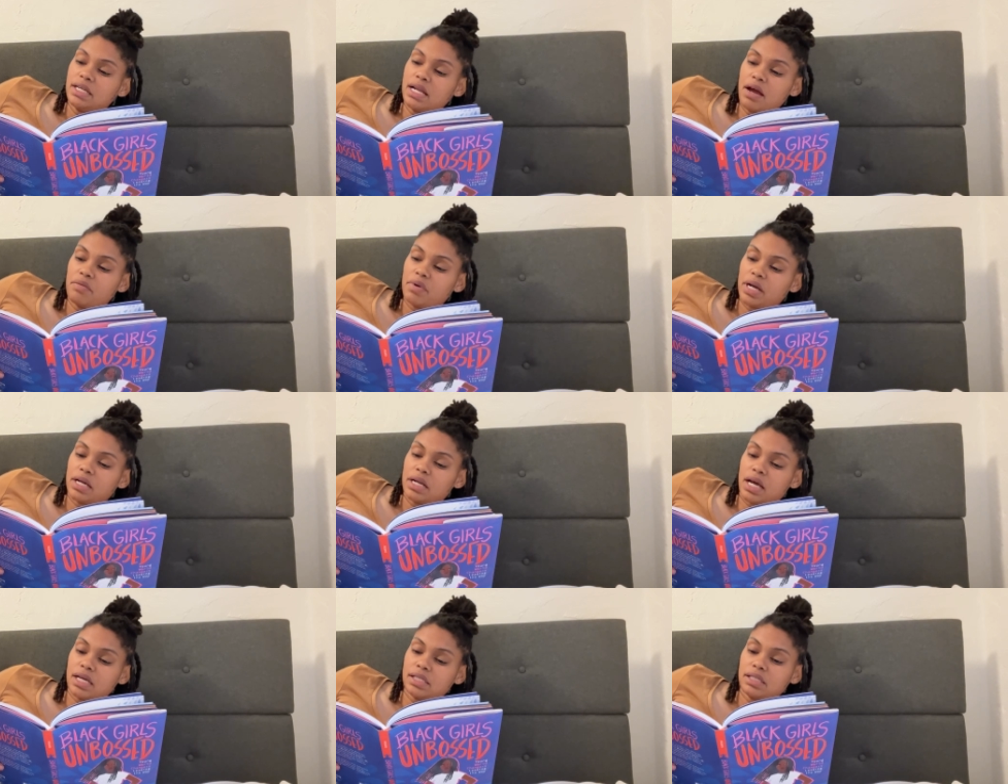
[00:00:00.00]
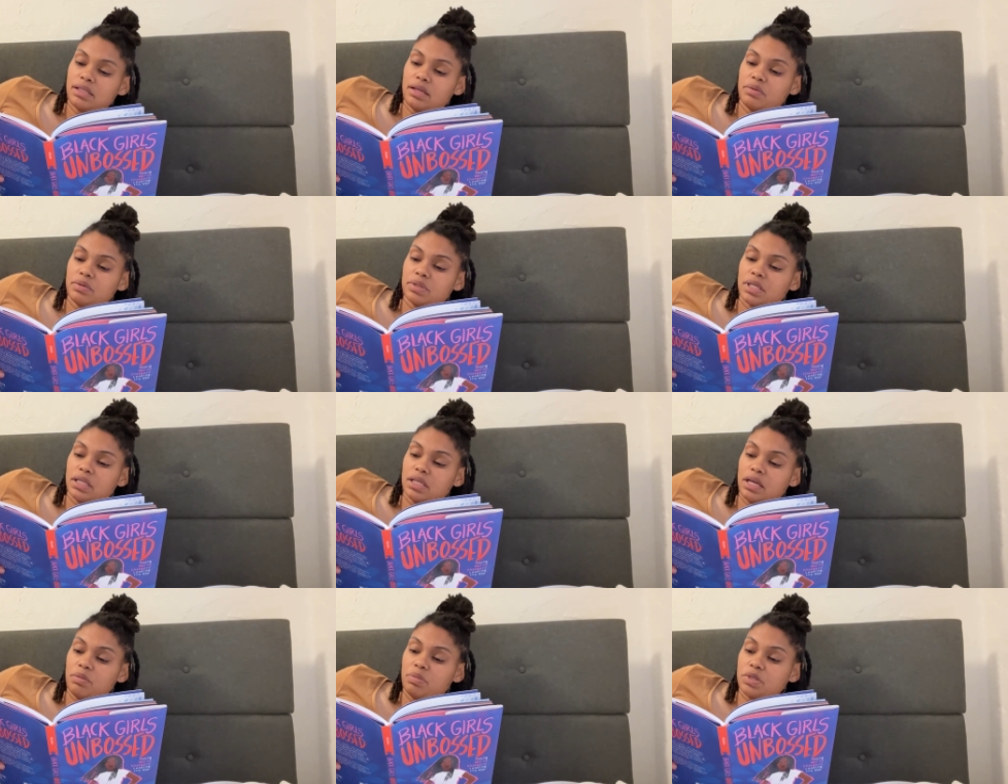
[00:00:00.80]
not recognize that there was a
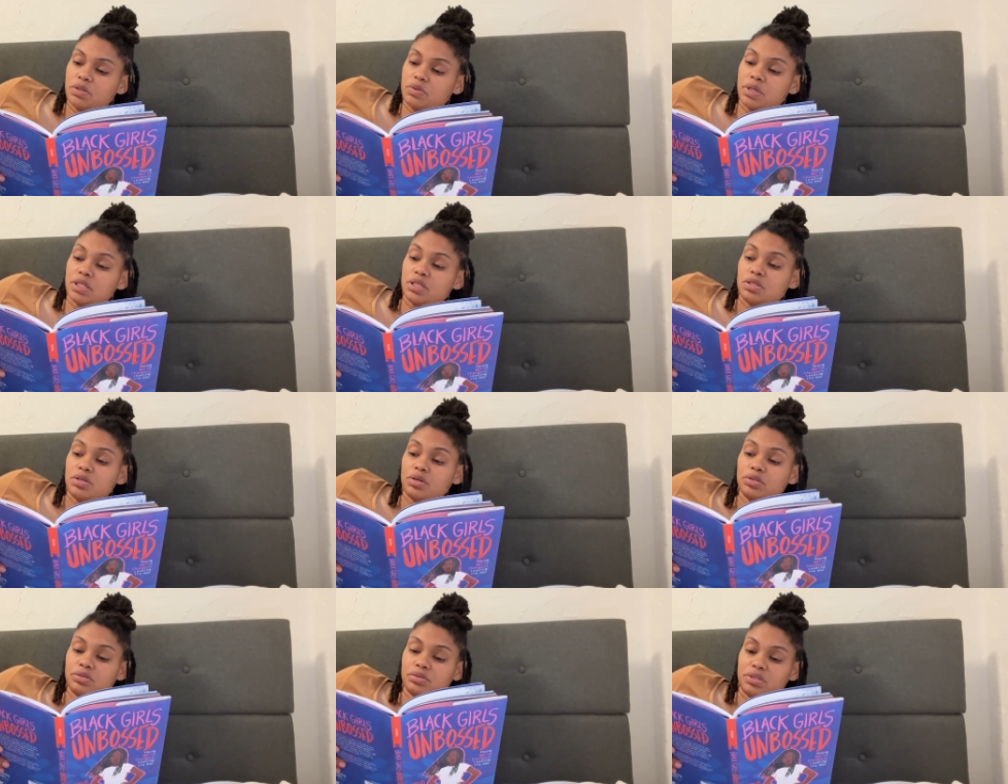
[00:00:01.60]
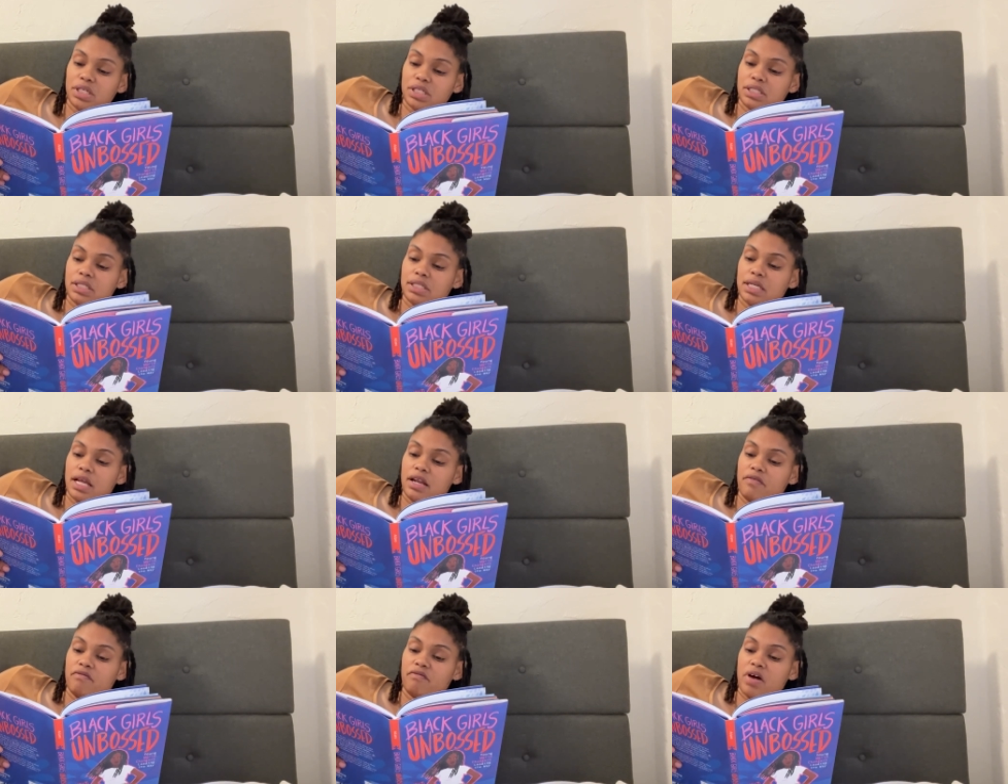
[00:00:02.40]
link between social justice
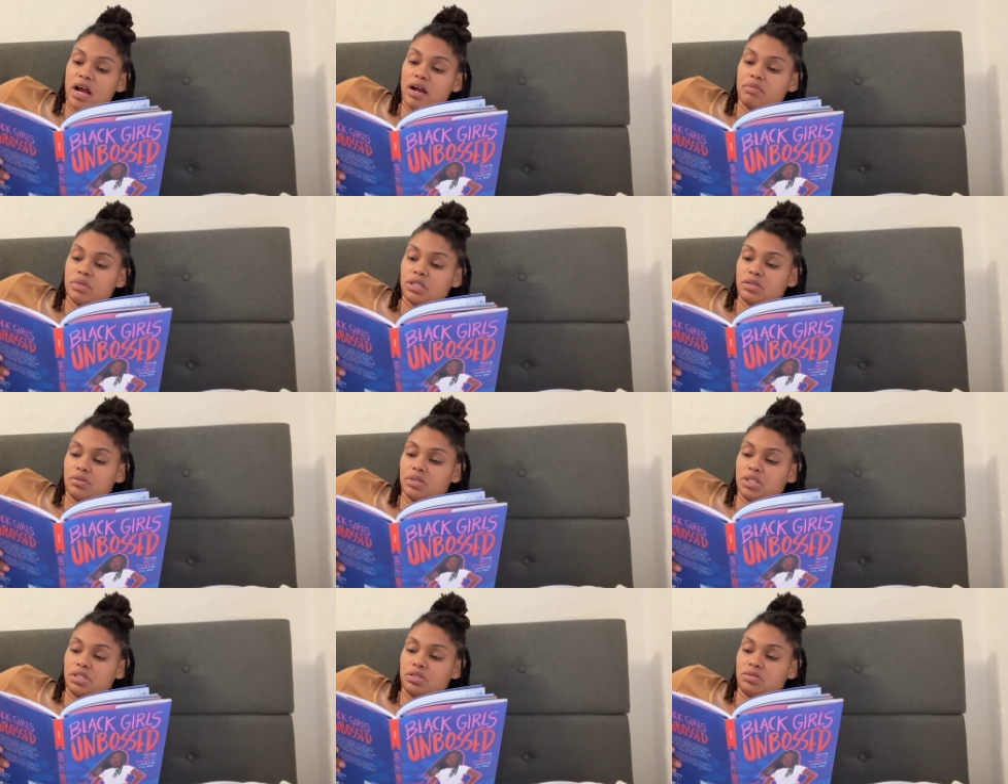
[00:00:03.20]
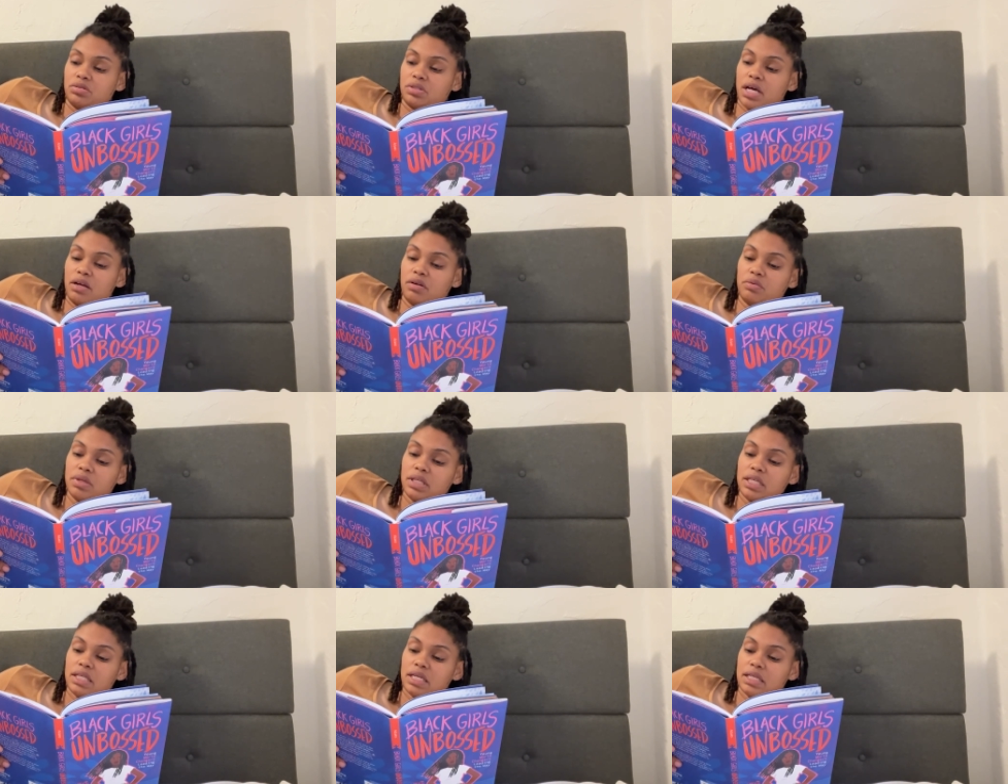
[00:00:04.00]
and environmental issues, I don't
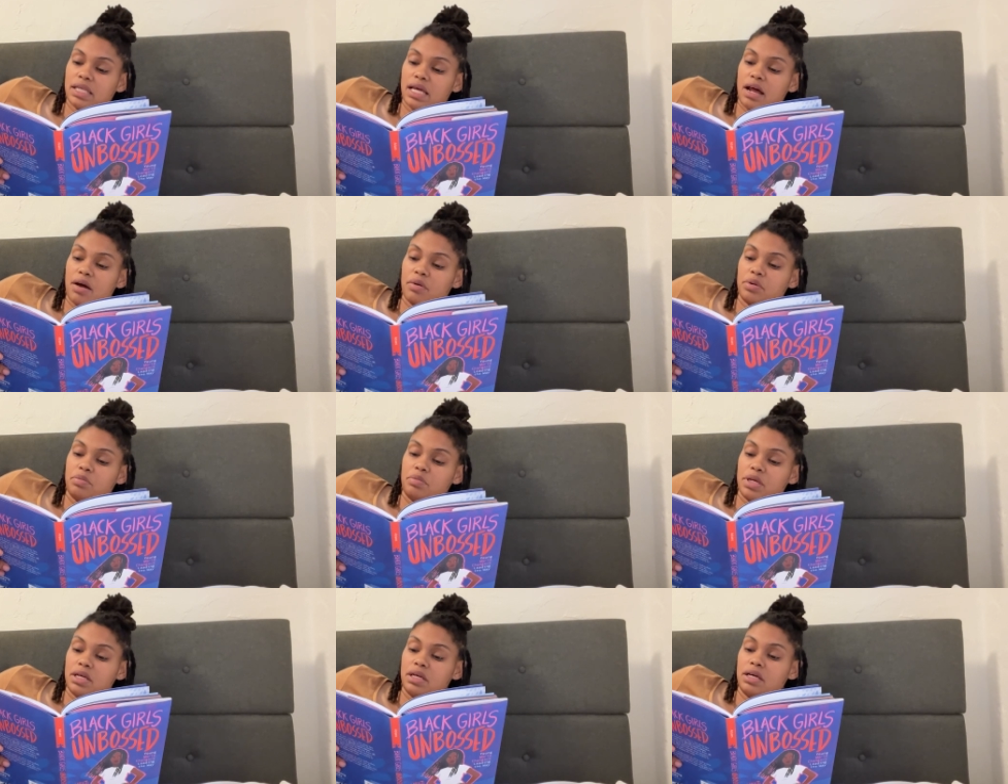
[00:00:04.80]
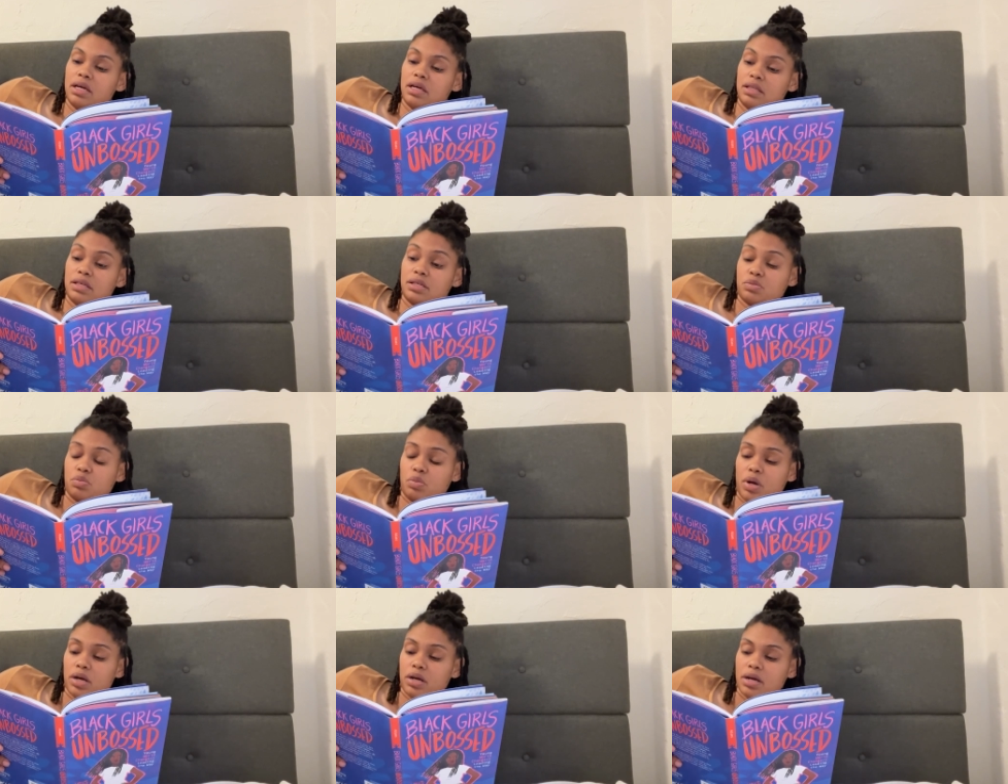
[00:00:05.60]
really think that I would be in this
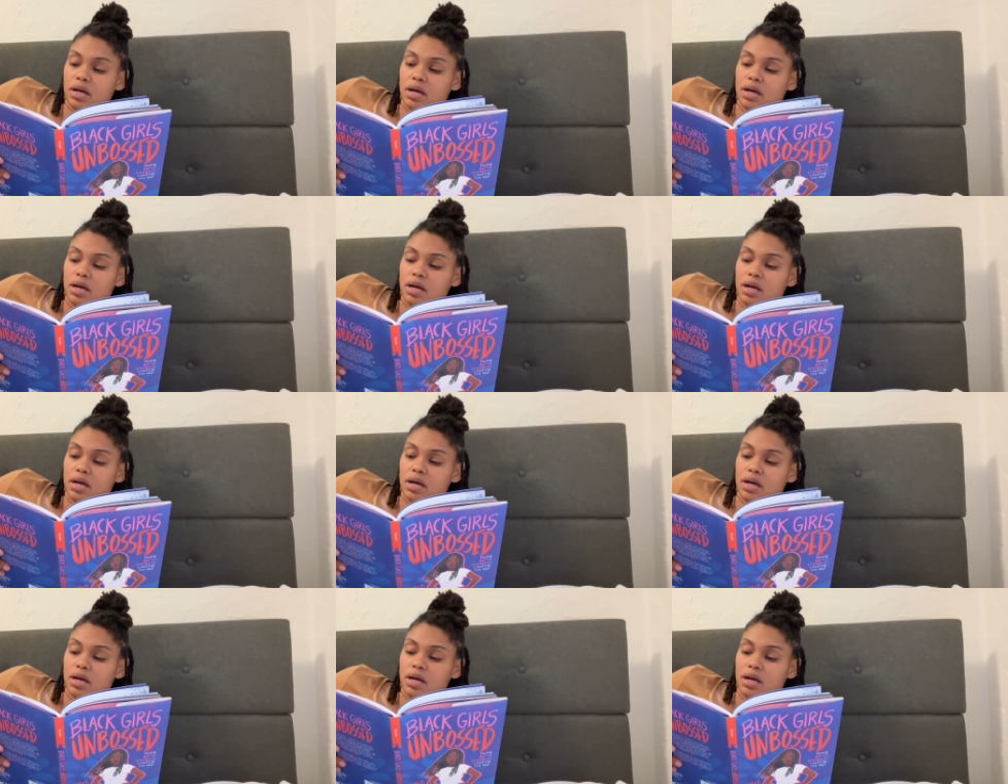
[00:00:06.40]
work.